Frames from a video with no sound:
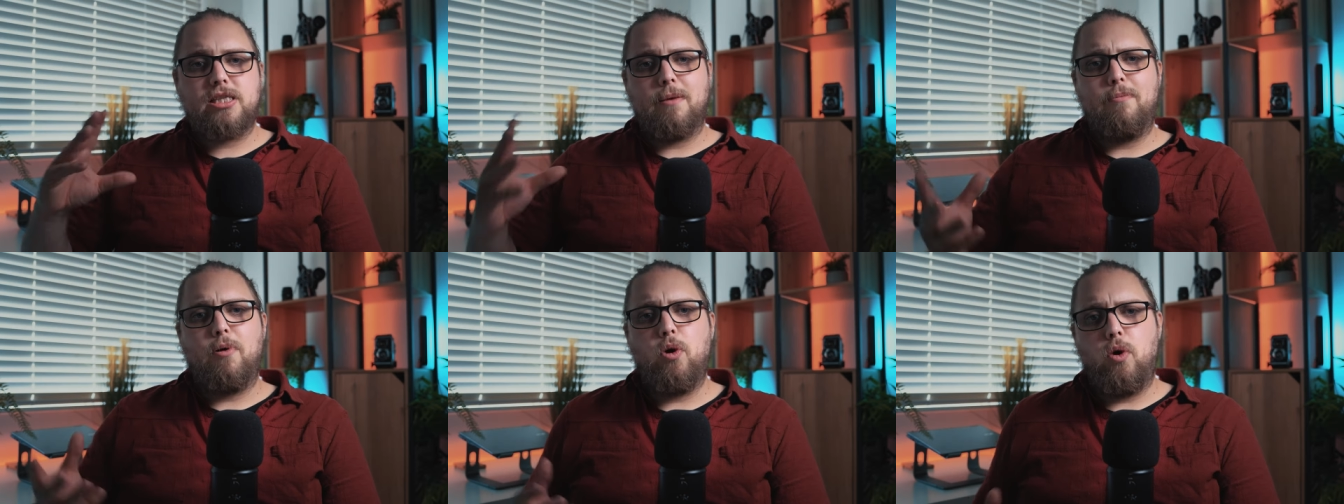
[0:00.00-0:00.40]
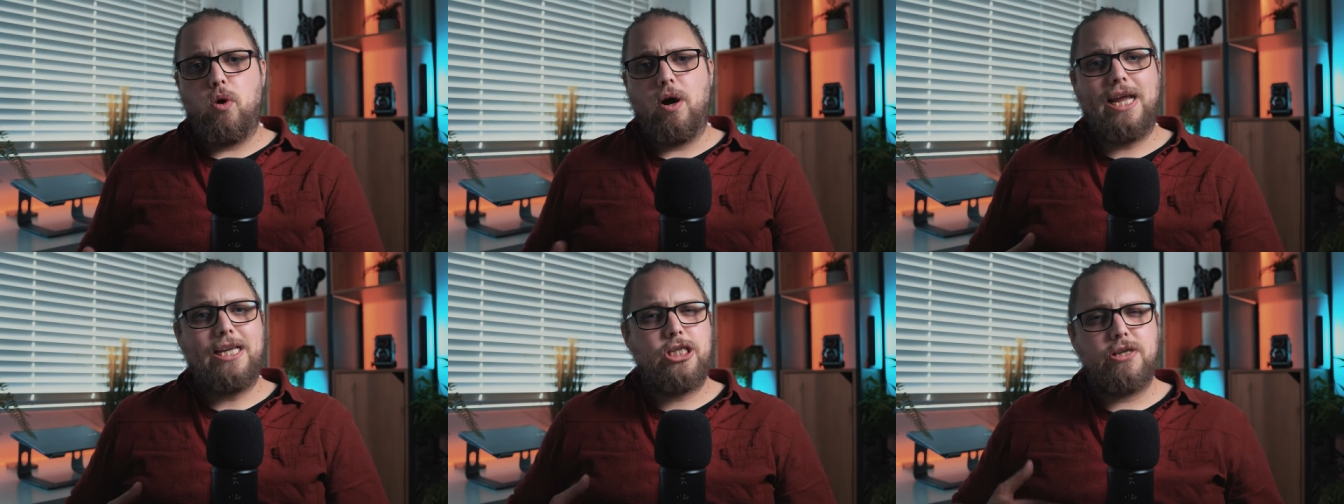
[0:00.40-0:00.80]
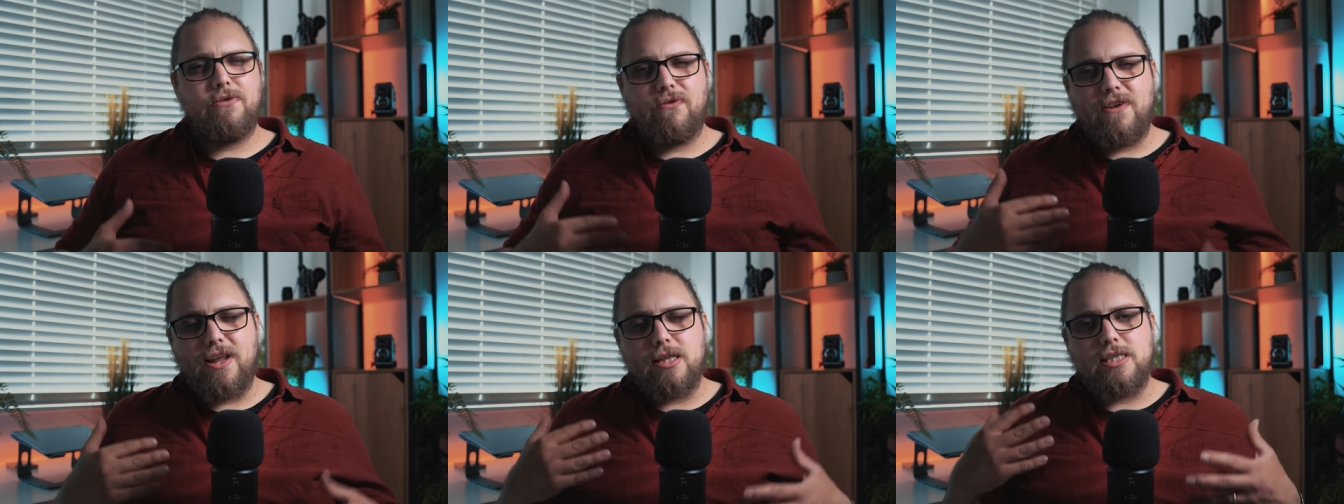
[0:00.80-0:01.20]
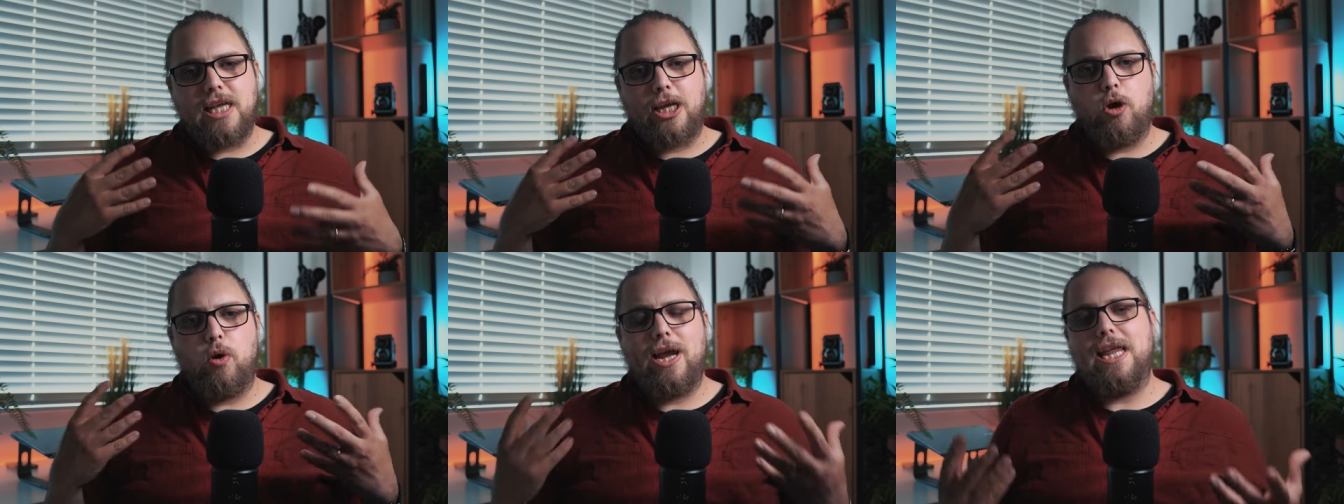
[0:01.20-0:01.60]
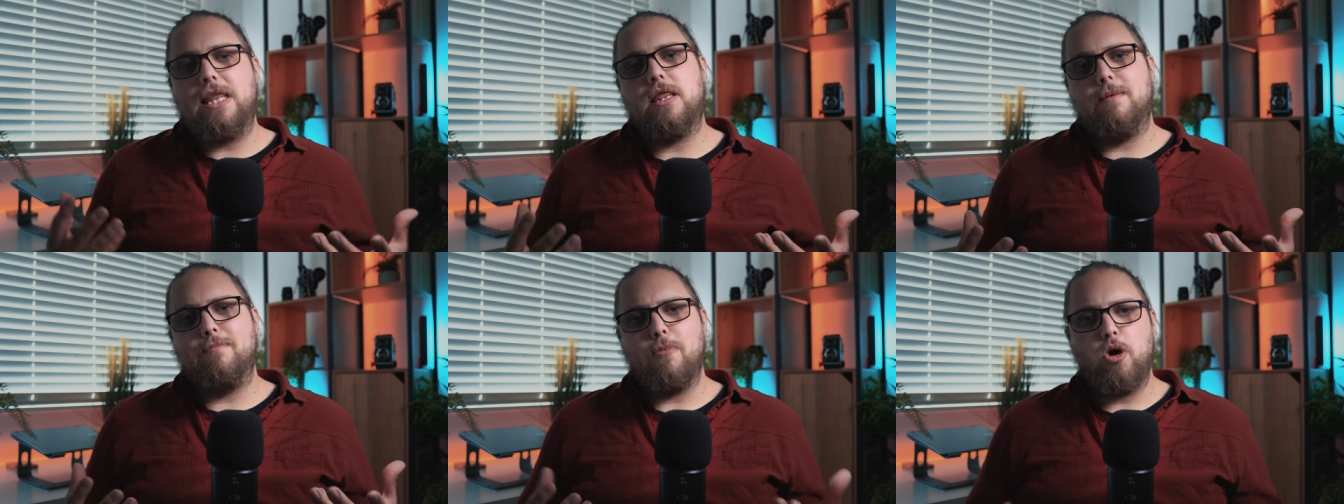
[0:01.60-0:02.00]
the pour, it just feels like you're
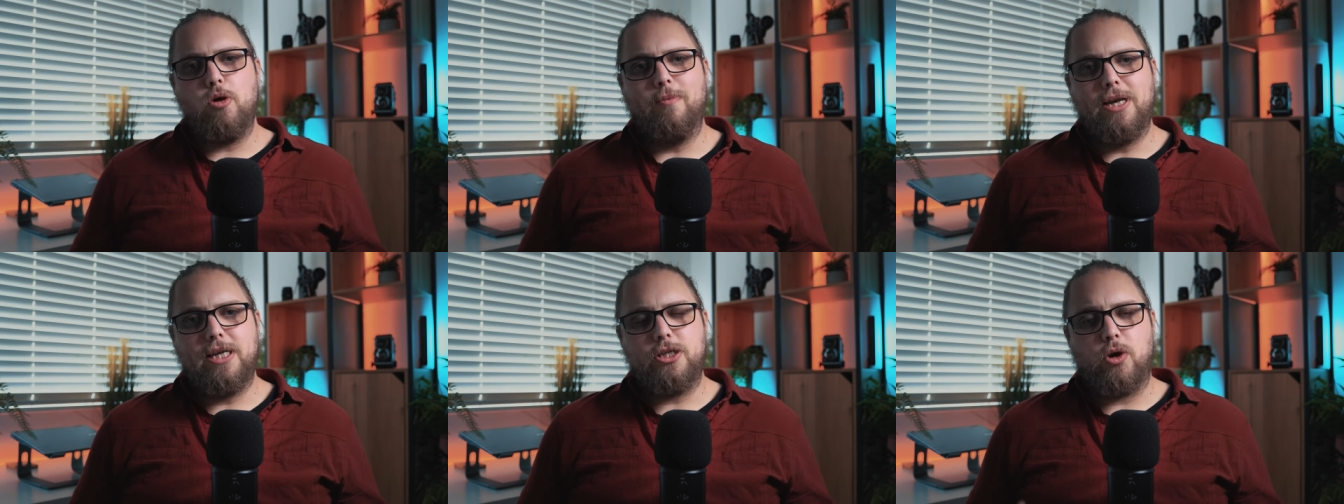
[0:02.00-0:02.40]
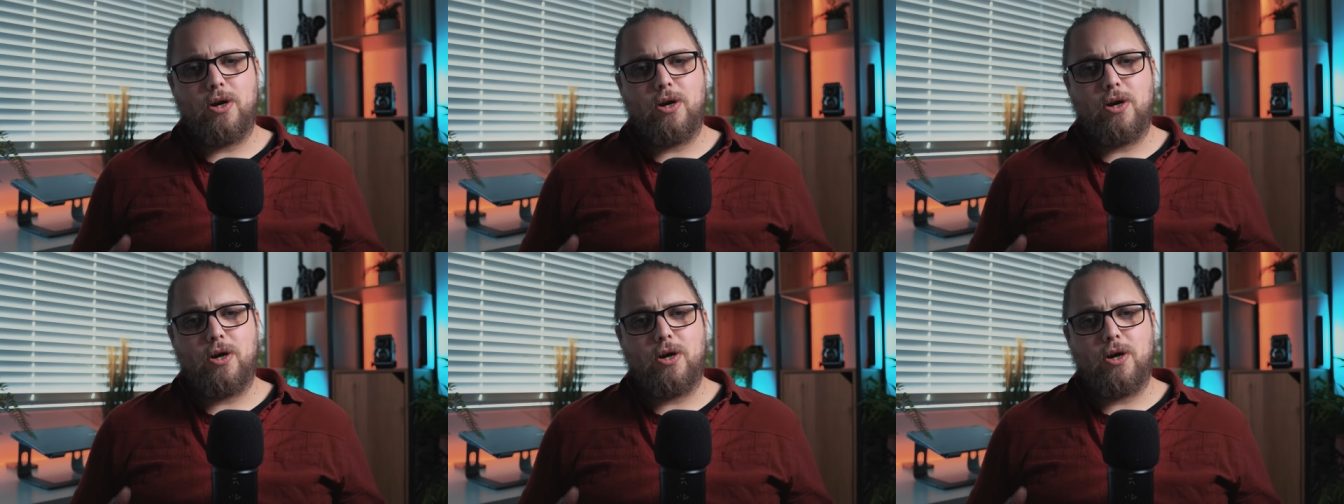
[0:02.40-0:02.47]
in the moment.